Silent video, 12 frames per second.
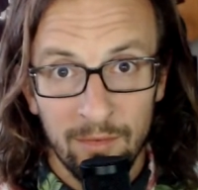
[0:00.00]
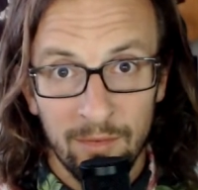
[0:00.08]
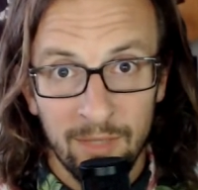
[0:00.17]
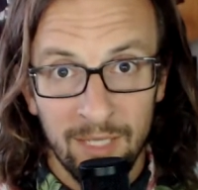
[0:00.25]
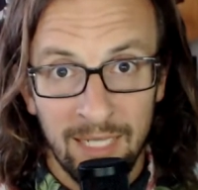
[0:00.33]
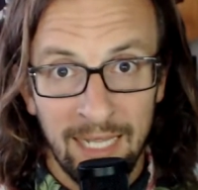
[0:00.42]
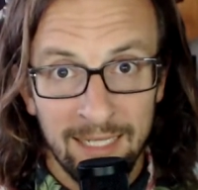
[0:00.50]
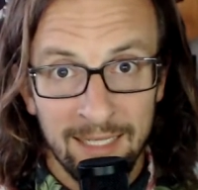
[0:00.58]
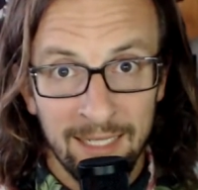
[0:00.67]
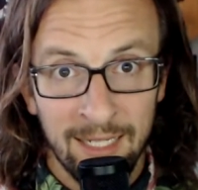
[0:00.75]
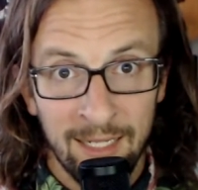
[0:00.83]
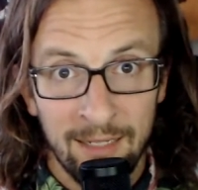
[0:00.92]
the dad
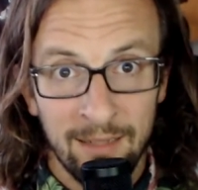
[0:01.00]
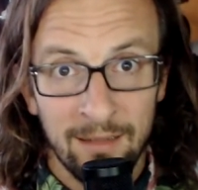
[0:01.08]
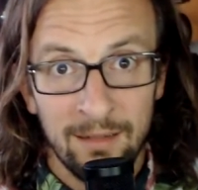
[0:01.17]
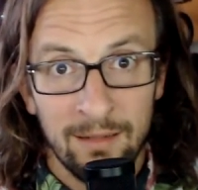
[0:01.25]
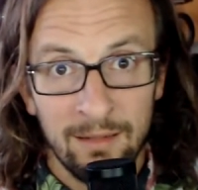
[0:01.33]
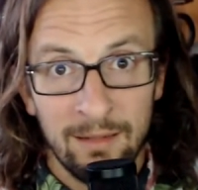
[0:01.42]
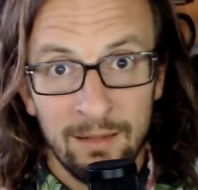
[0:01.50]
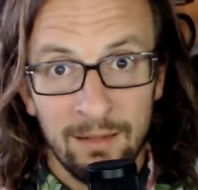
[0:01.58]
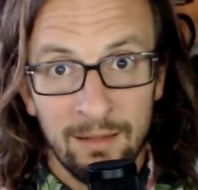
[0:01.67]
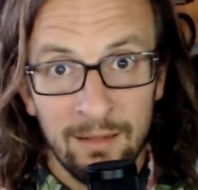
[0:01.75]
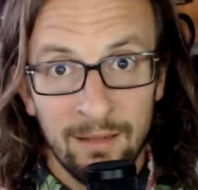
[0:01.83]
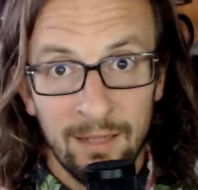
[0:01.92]
side
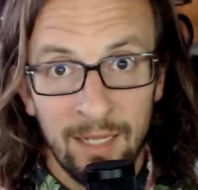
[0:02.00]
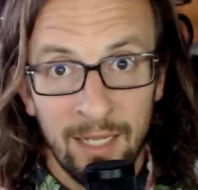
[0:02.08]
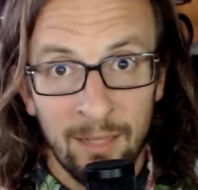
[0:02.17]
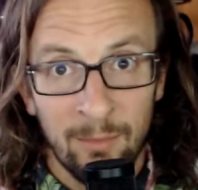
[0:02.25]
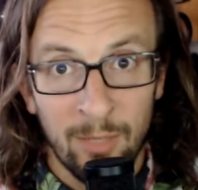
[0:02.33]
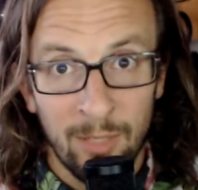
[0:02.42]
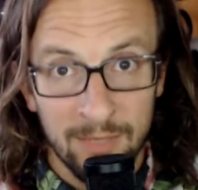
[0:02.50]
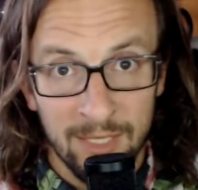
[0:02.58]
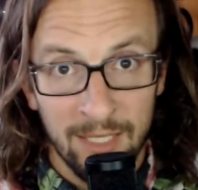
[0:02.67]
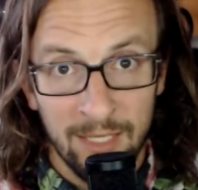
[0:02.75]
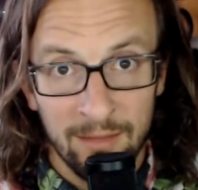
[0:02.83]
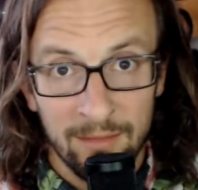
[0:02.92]
and the mom side.